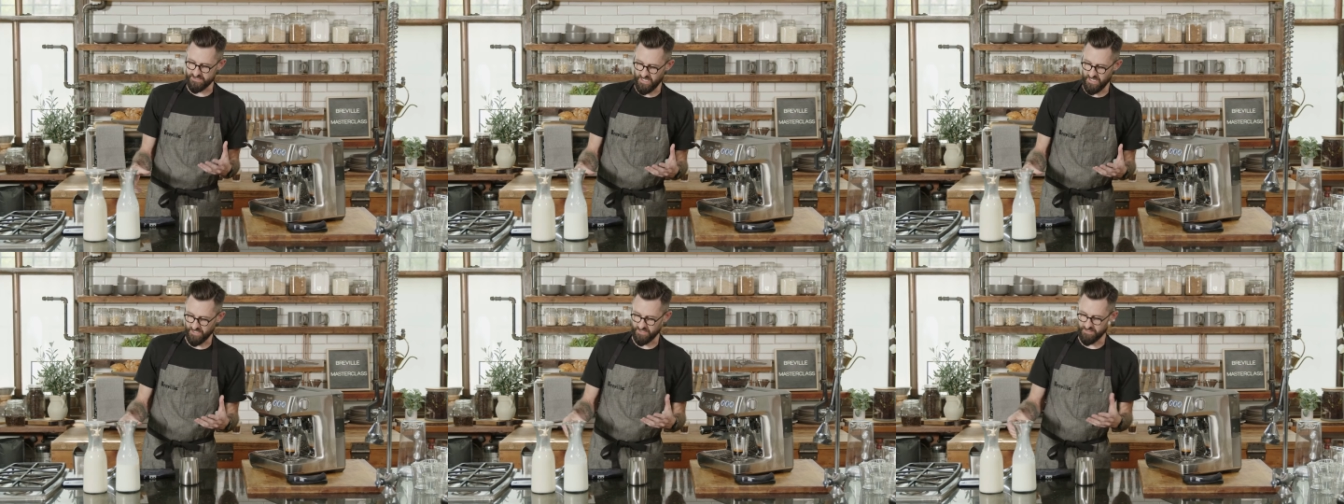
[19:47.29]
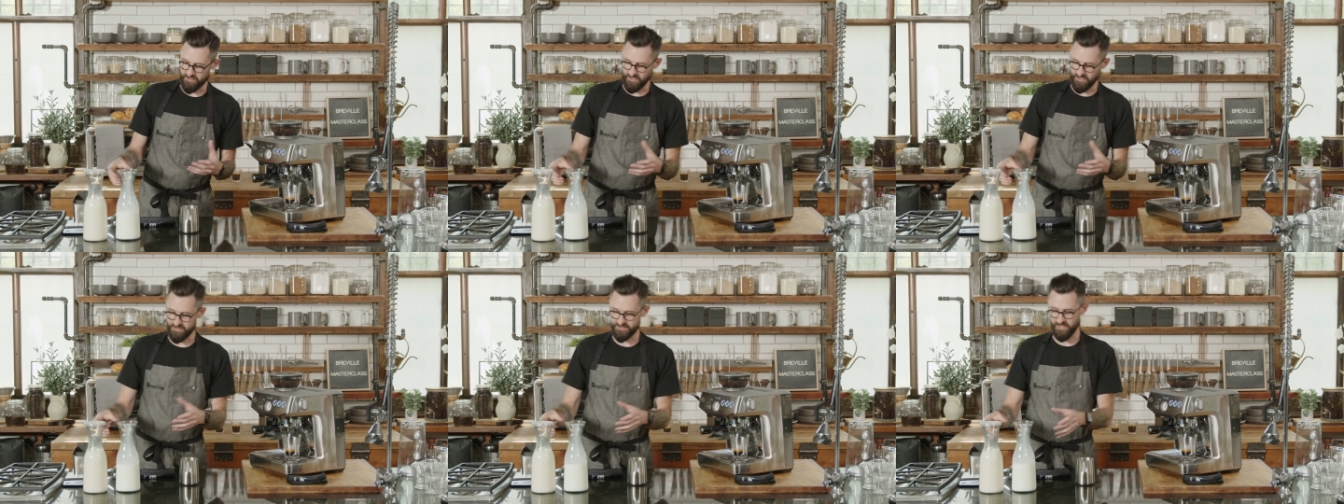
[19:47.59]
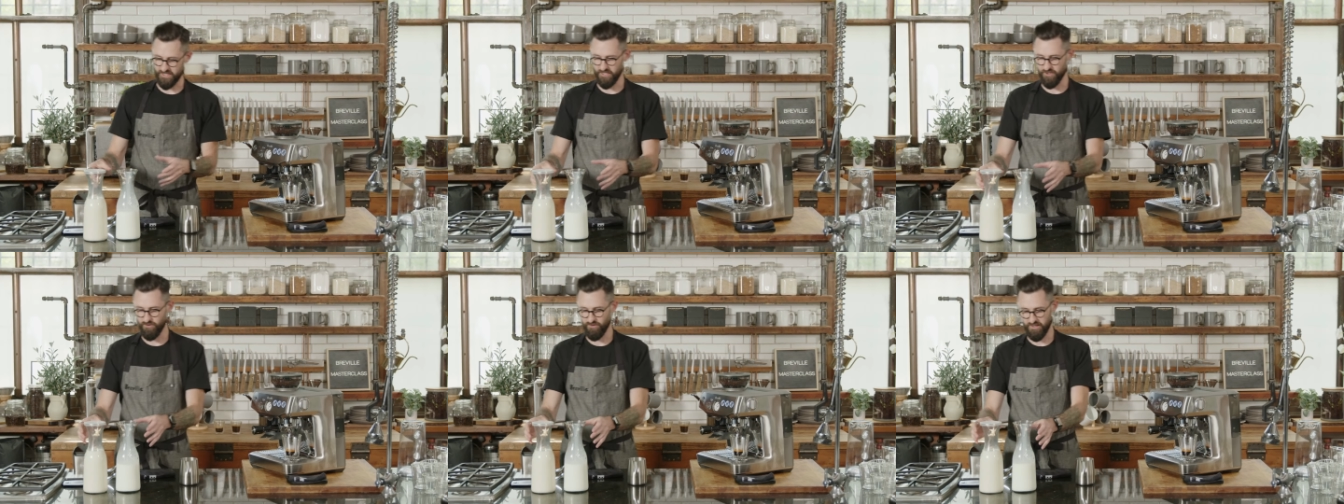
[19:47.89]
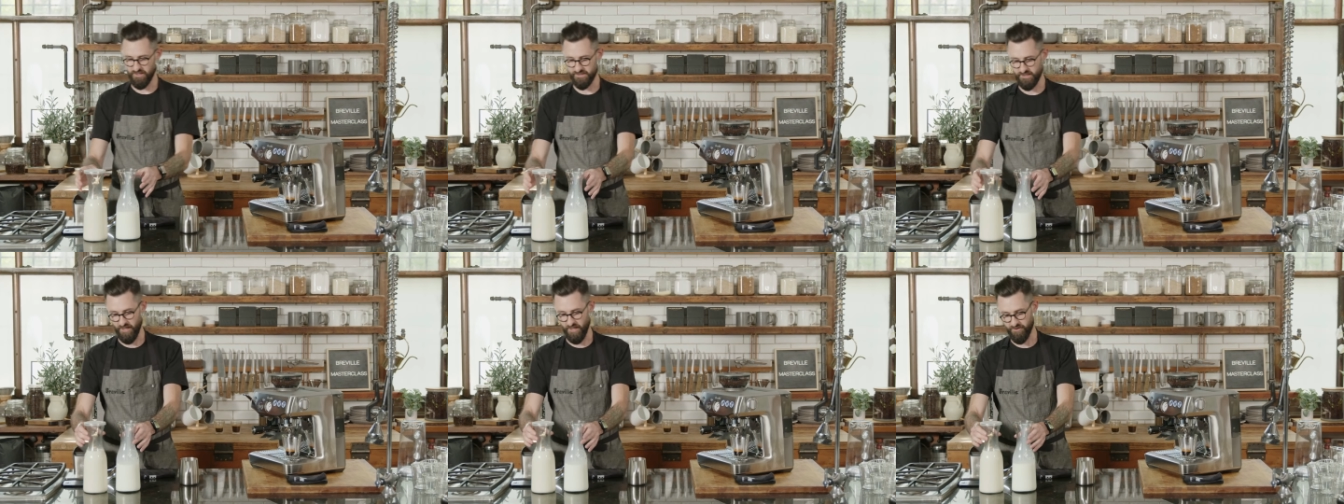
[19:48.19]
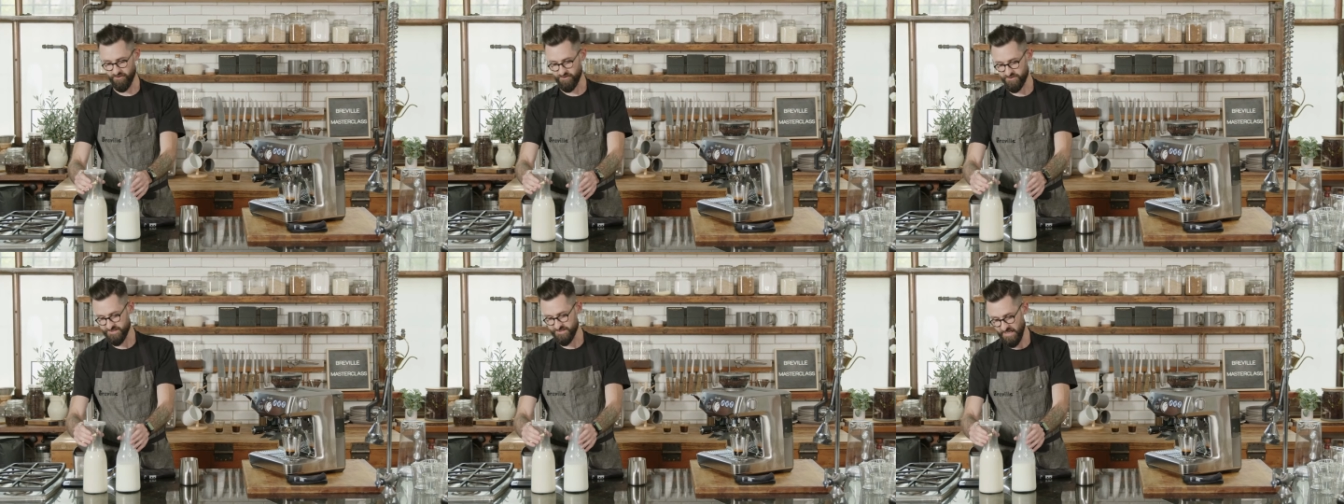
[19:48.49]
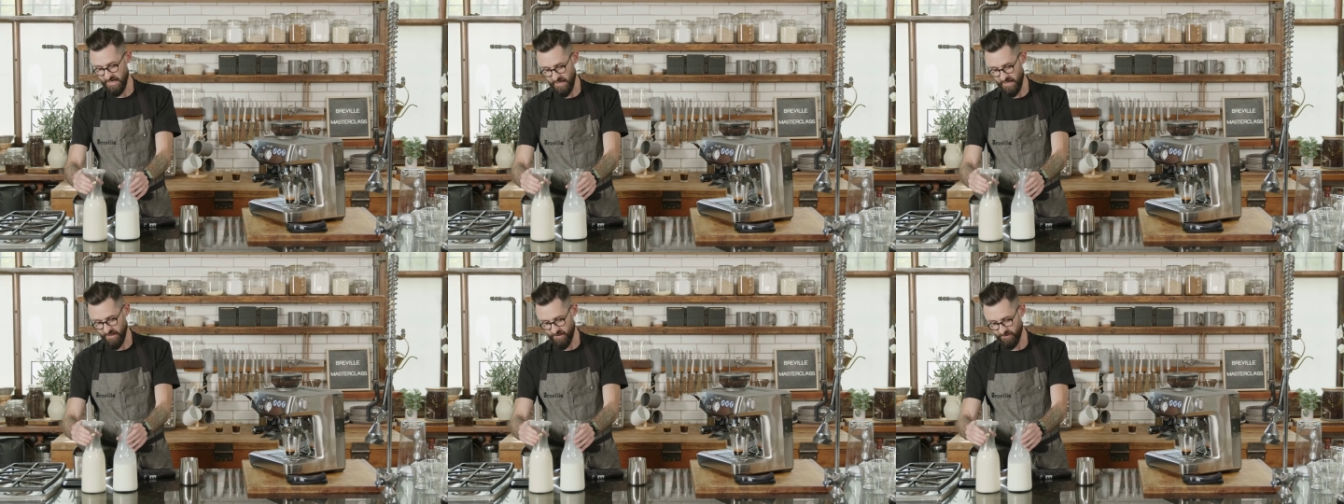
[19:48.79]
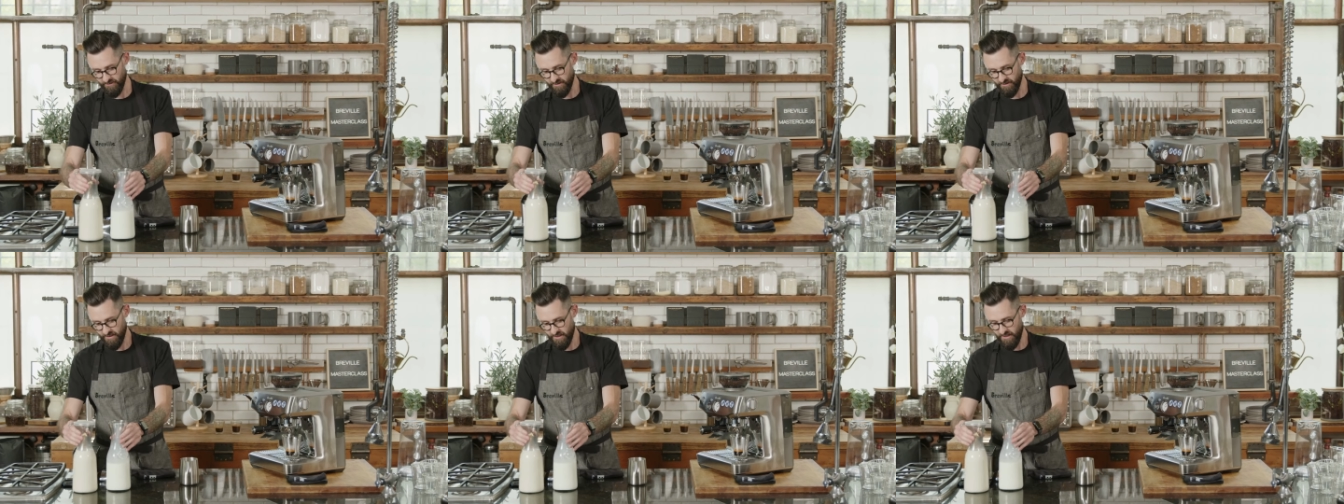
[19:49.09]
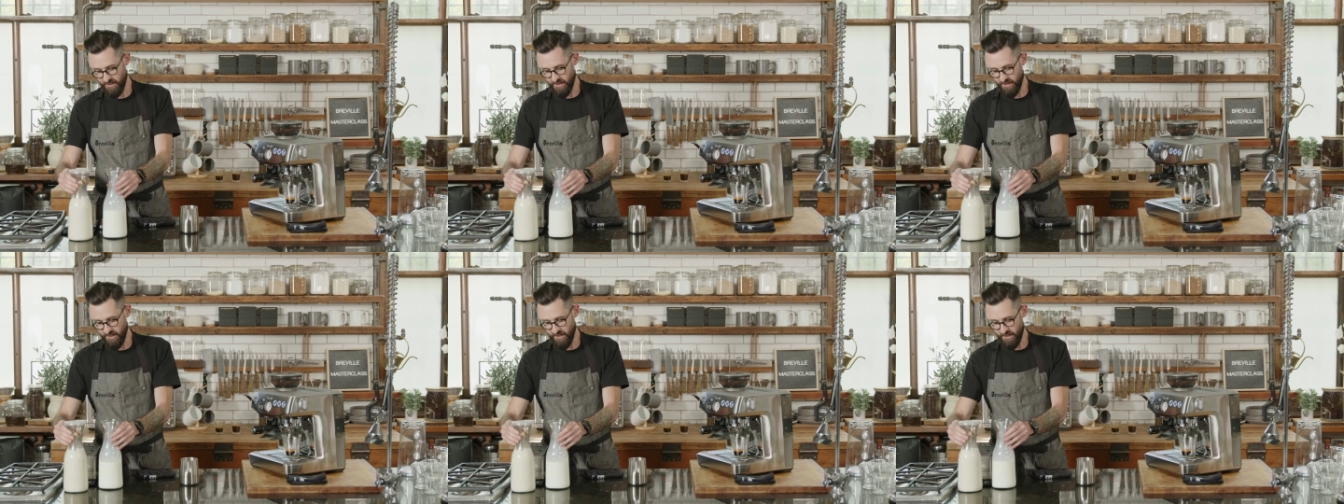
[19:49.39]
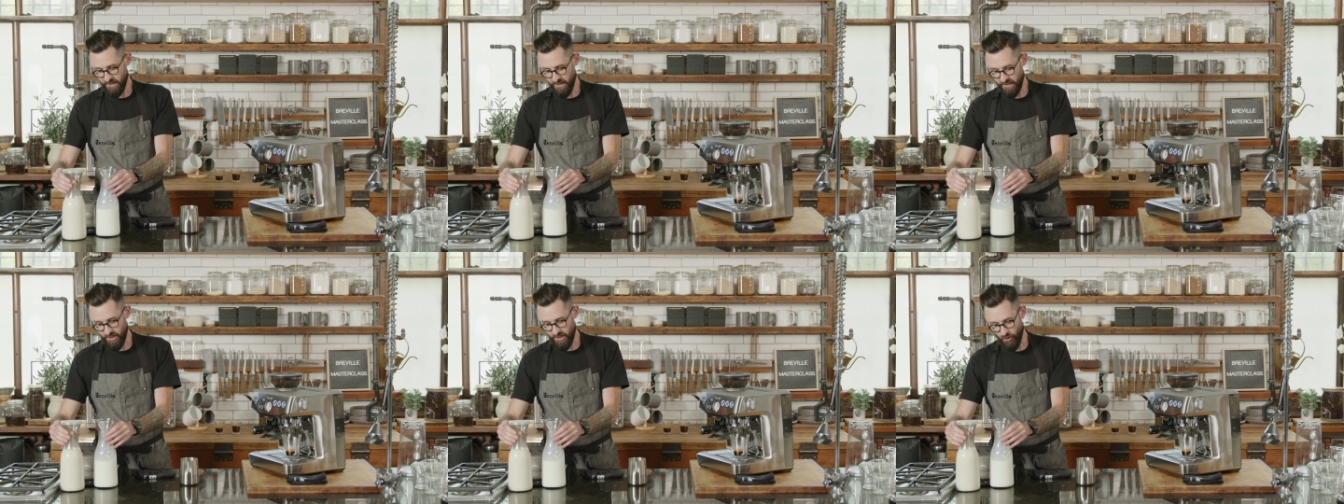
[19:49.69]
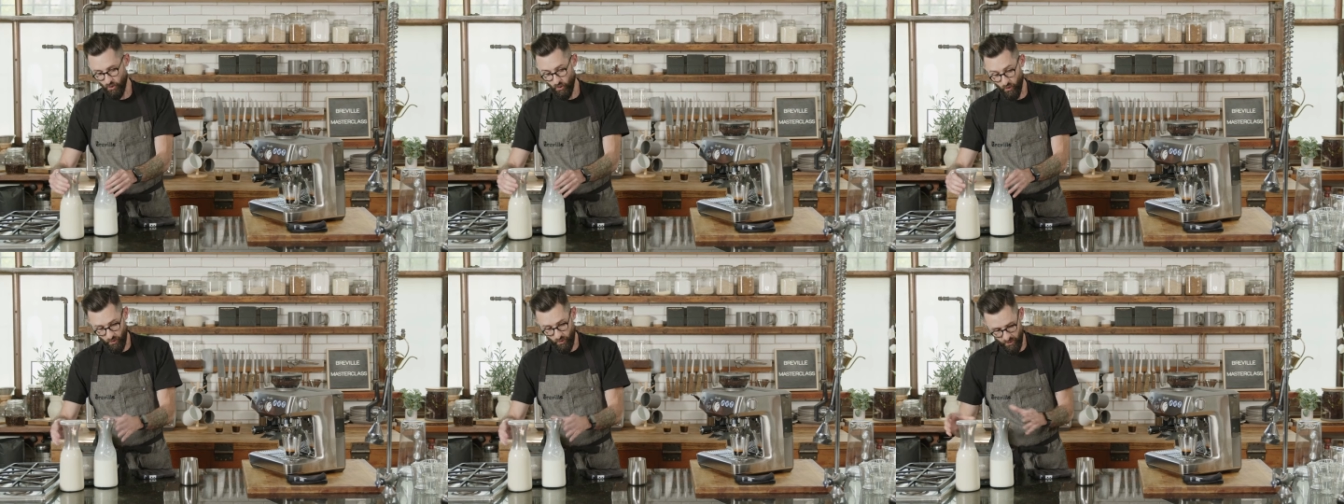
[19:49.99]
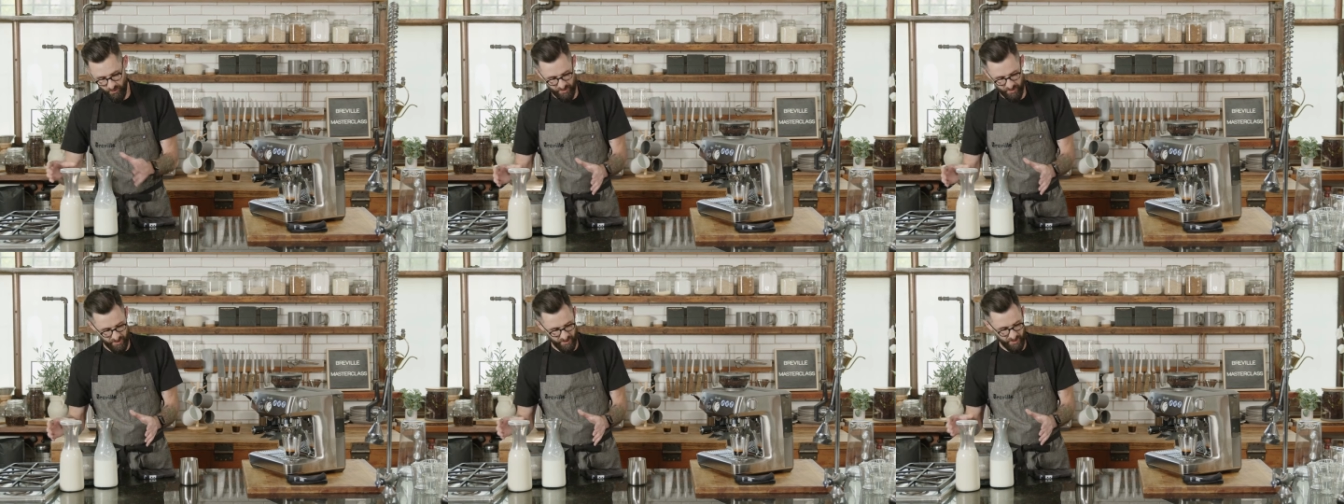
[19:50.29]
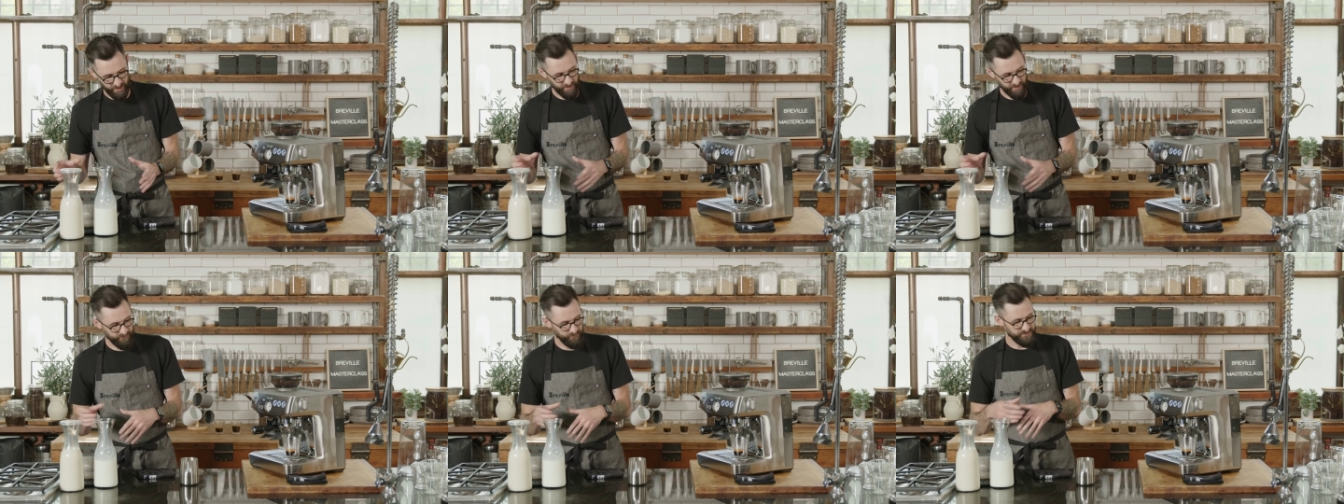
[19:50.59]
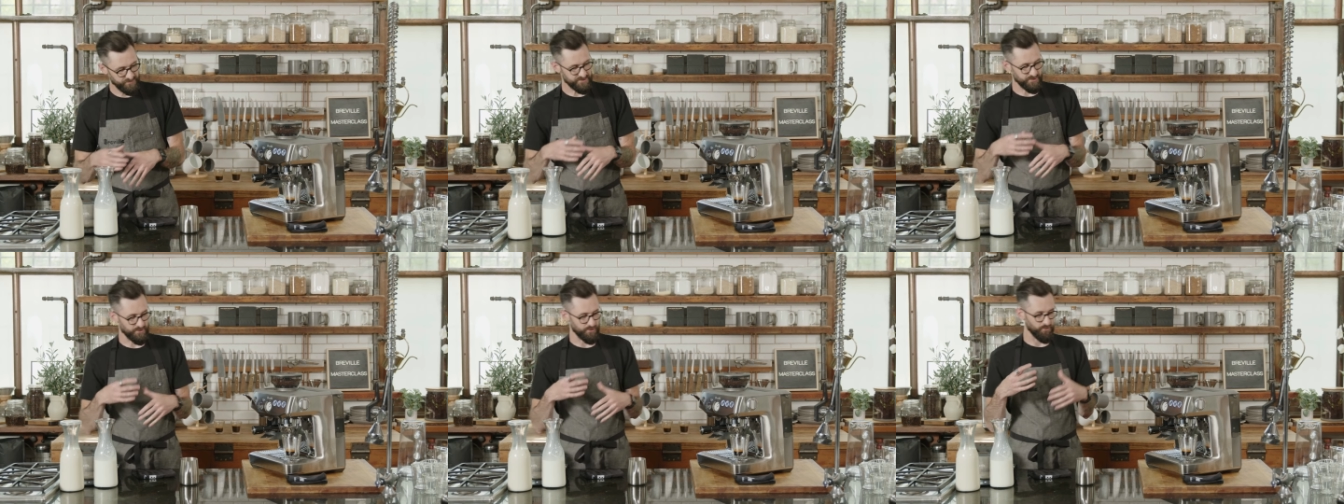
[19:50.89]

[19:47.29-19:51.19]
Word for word: techniques that you need to understand in order to